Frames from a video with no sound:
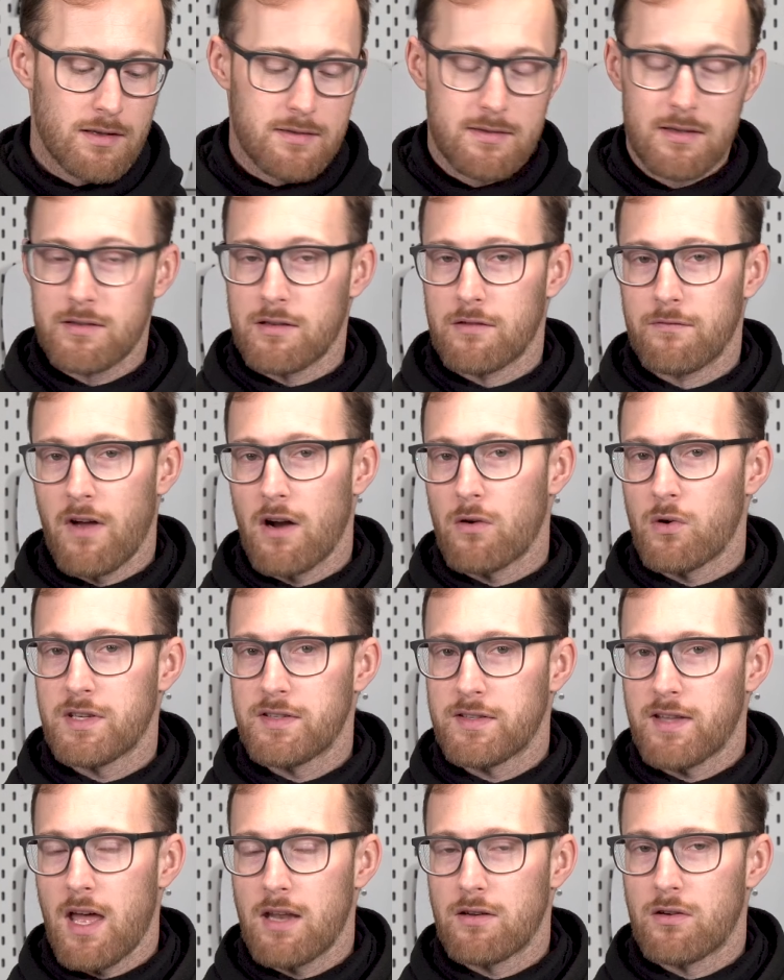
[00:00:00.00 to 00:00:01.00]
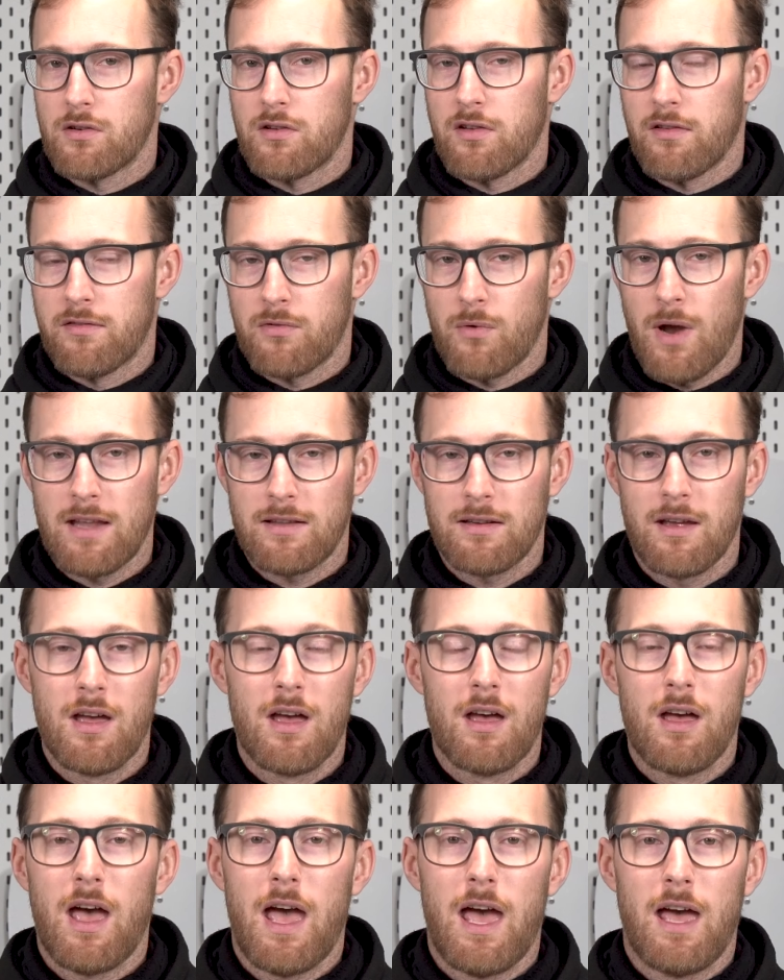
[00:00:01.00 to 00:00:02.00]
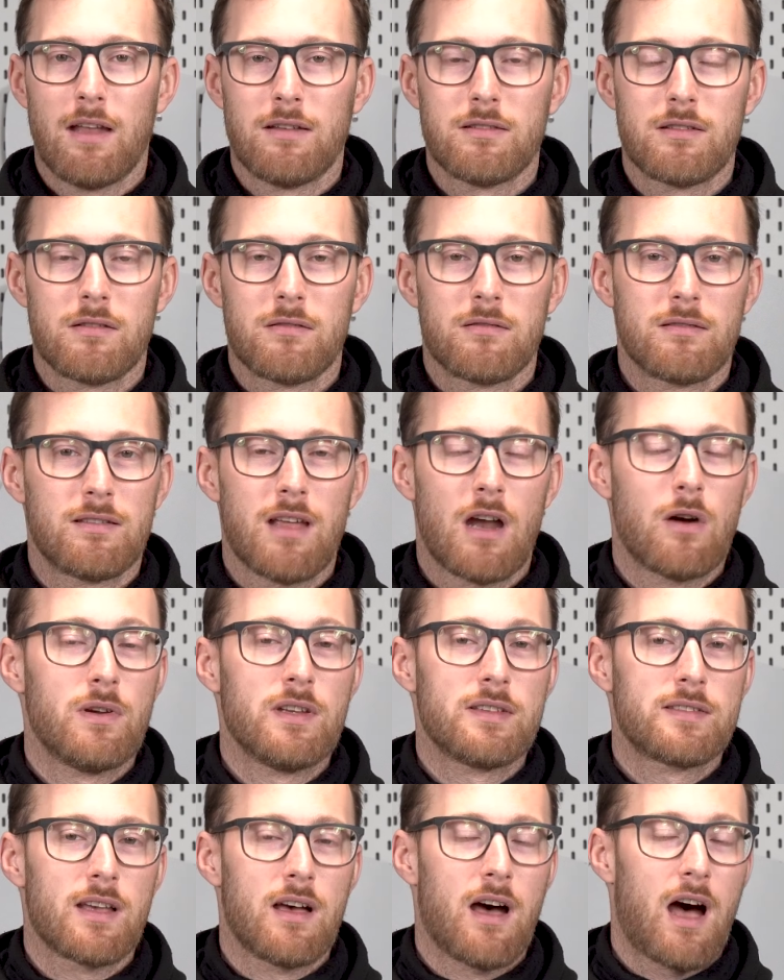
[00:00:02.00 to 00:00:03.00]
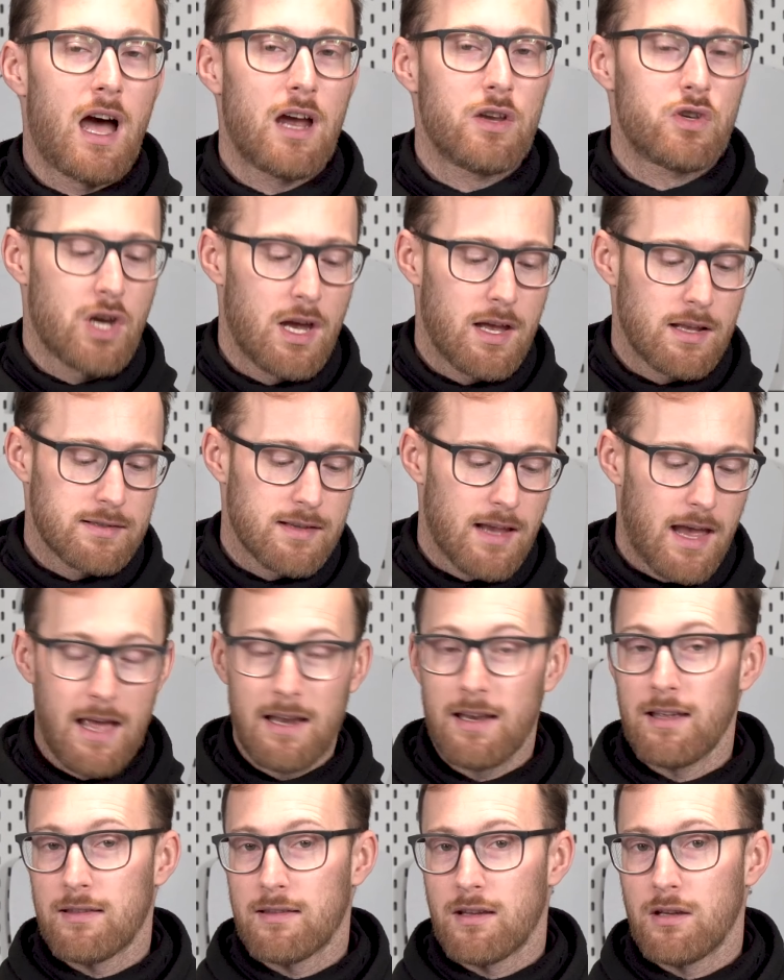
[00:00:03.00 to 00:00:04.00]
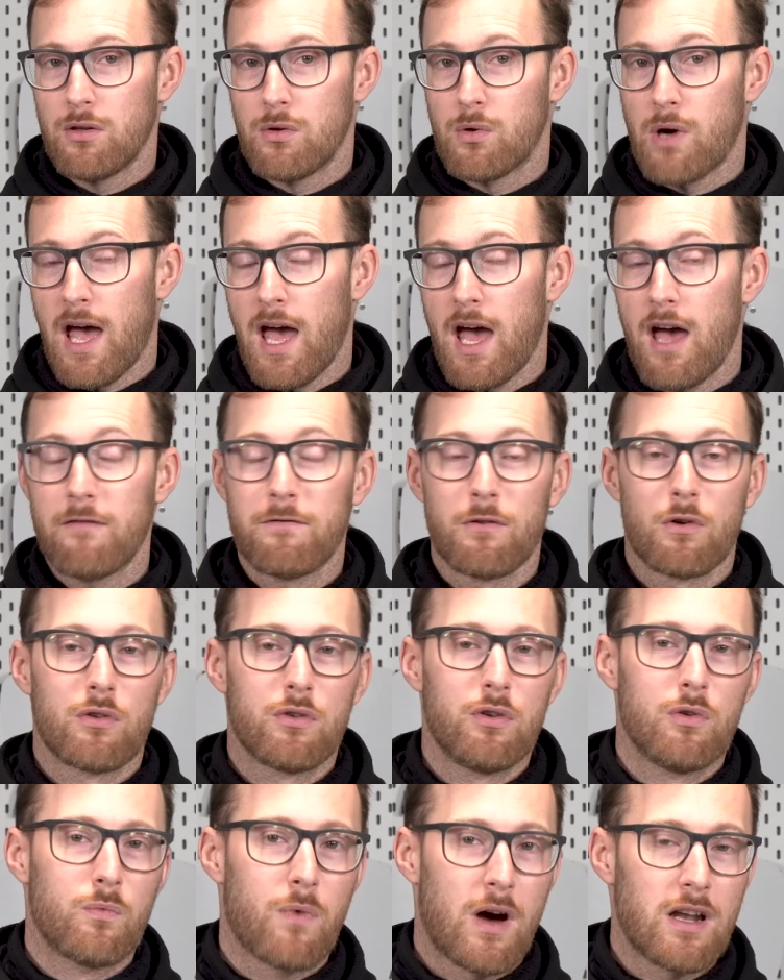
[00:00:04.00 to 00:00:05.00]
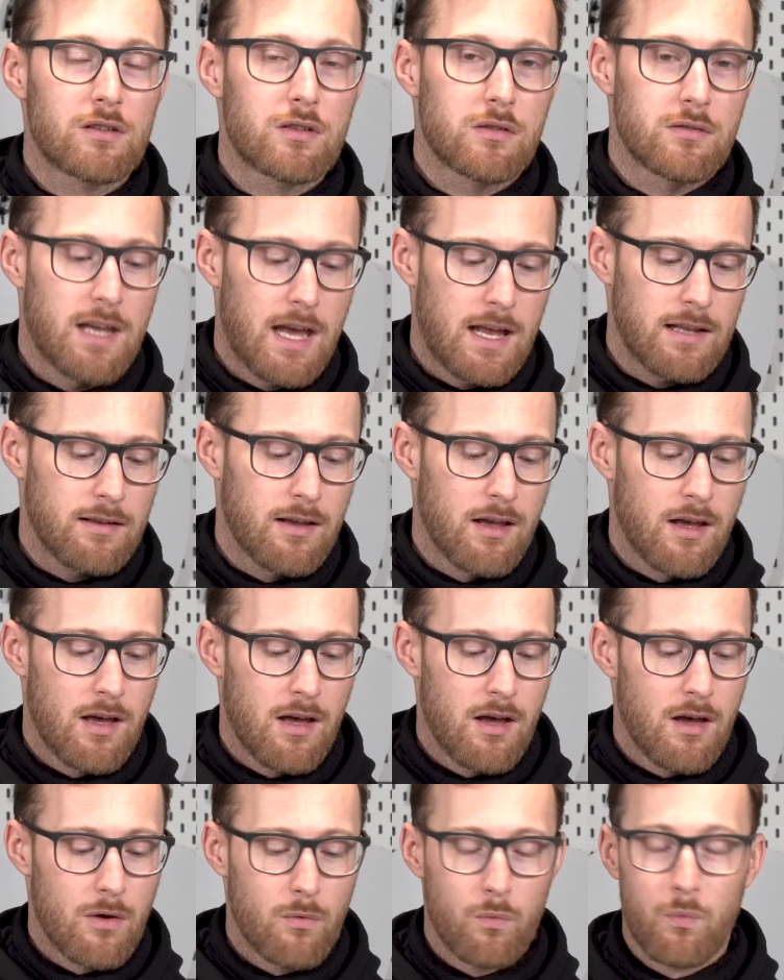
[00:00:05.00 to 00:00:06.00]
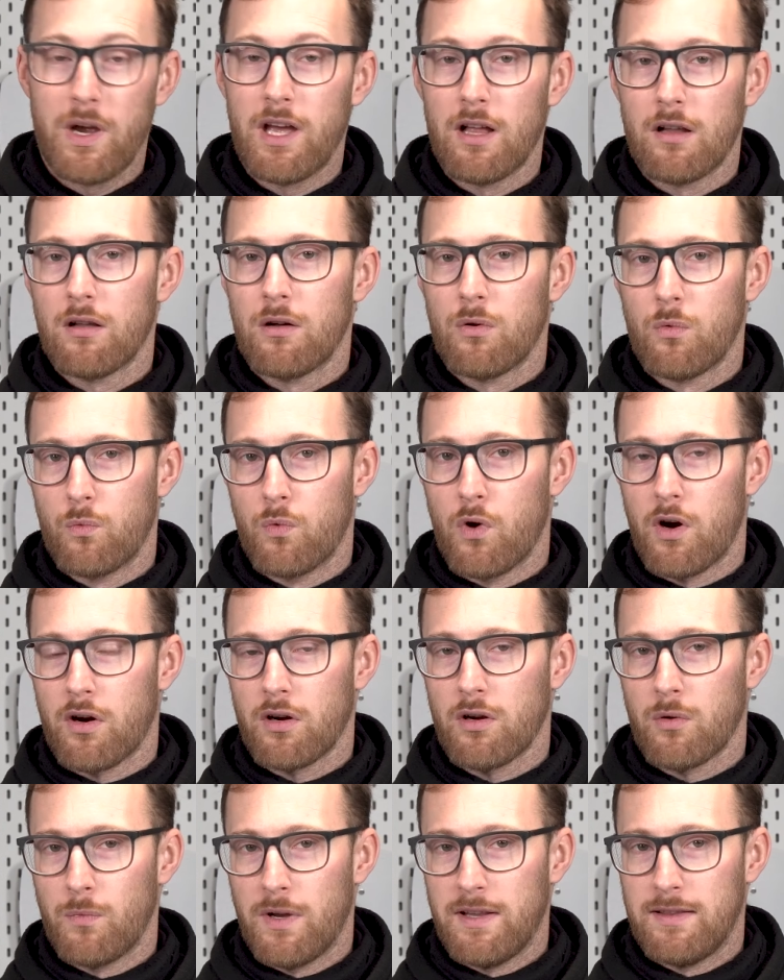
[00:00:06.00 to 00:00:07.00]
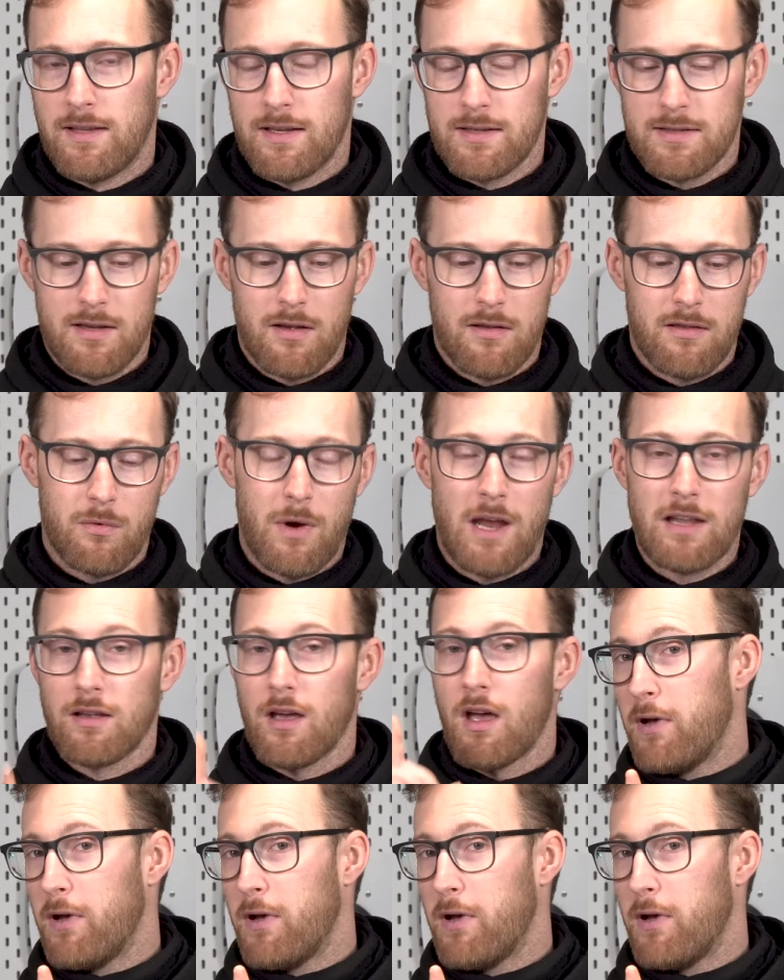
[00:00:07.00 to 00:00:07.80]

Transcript: This is a very standard thread, and there is a high chance anything you have or you want to get will work with this thread.